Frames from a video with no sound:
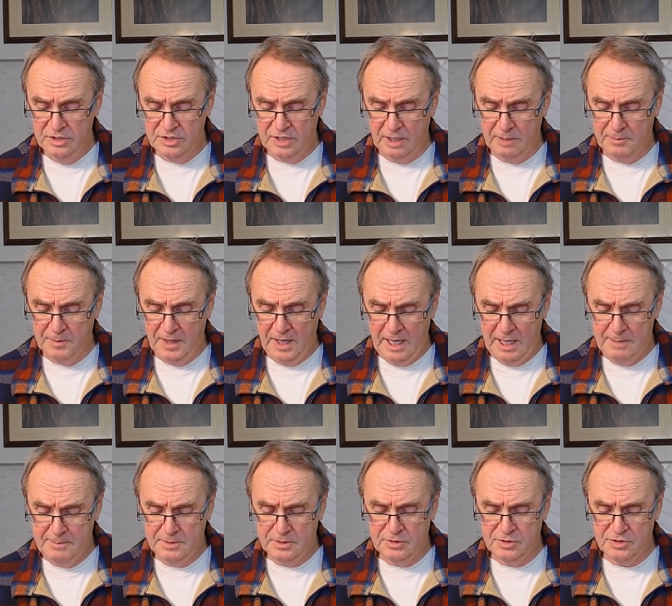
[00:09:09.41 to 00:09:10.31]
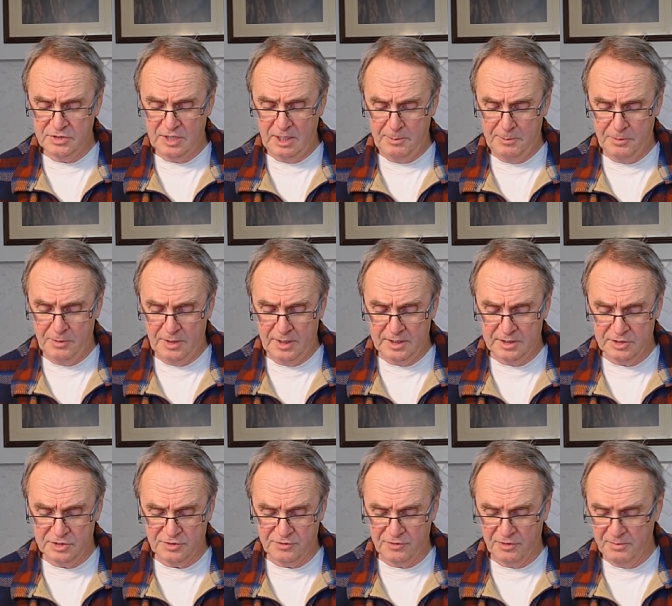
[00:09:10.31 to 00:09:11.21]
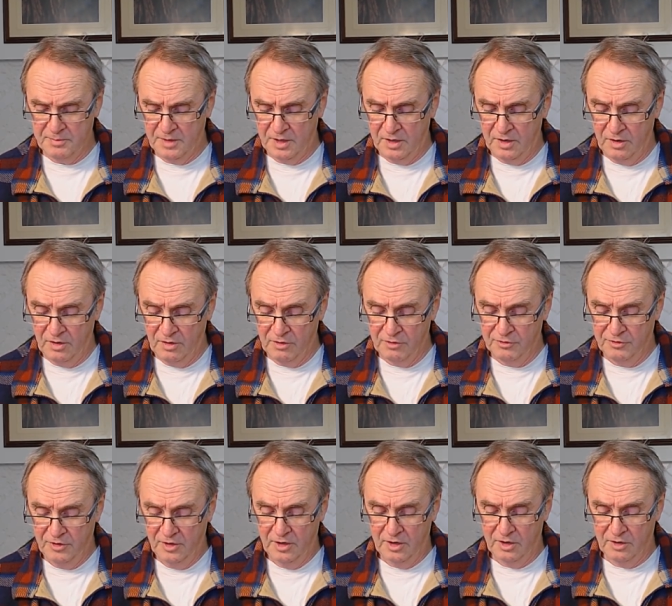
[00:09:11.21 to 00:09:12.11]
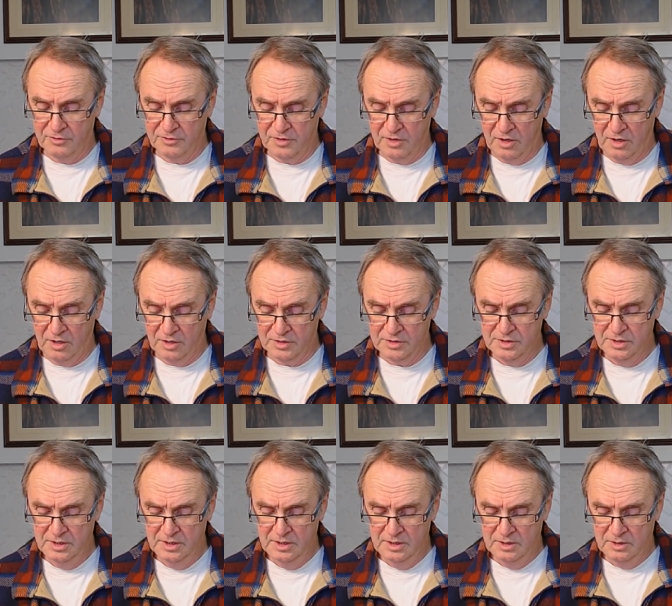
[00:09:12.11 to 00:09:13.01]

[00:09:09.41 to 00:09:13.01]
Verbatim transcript: shall be able to separate us from the love of God,